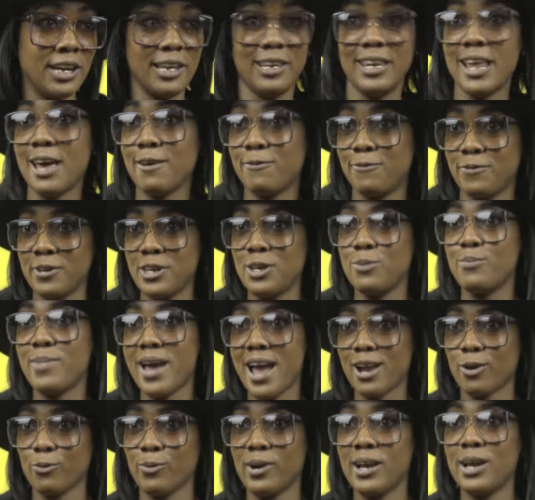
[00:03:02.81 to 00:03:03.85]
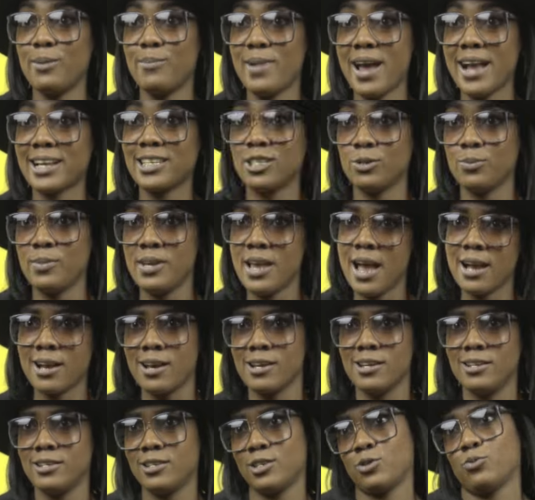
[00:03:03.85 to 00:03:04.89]
Getting that feedback read back to me, I
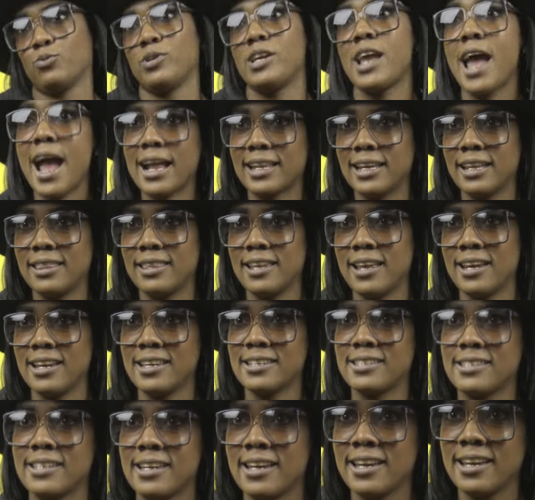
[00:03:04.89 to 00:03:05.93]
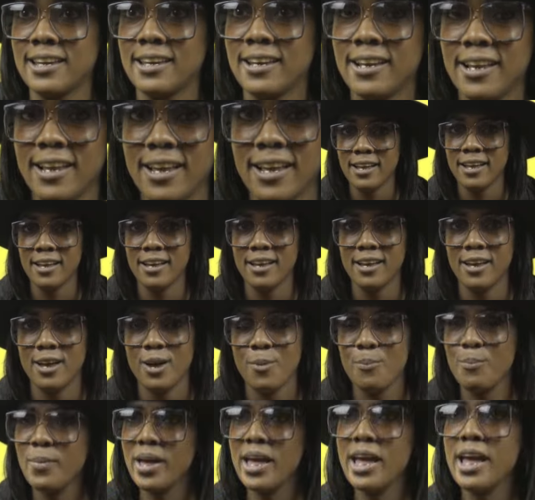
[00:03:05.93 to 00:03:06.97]
could have just reacted then and said,
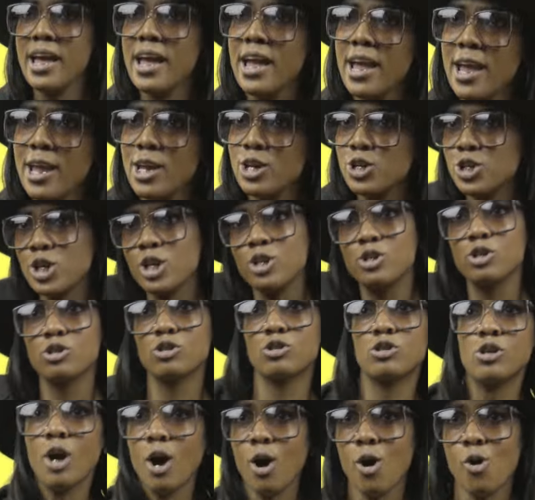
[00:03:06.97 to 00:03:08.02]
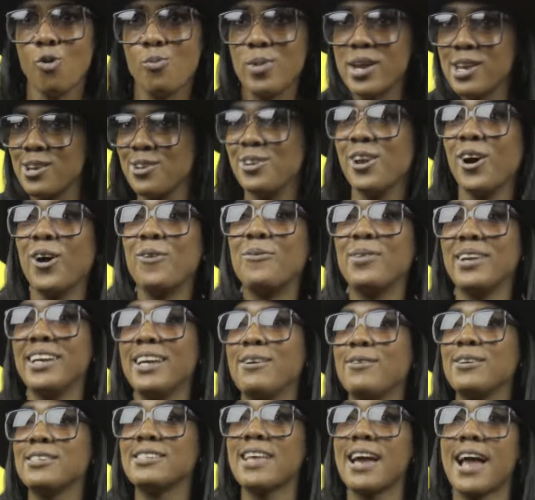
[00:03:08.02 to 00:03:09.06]
man, she just told me, you know, but
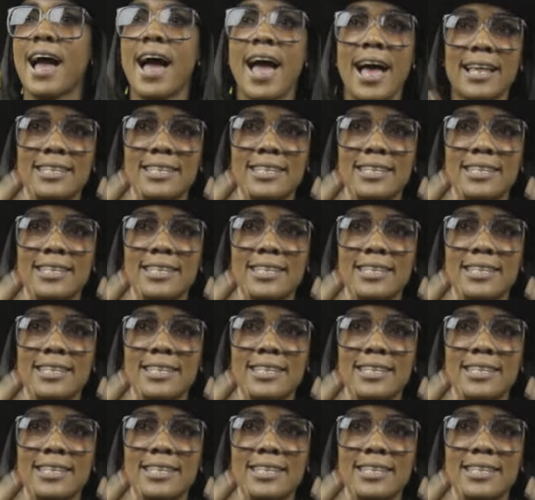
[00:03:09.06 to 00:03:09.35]
it was like I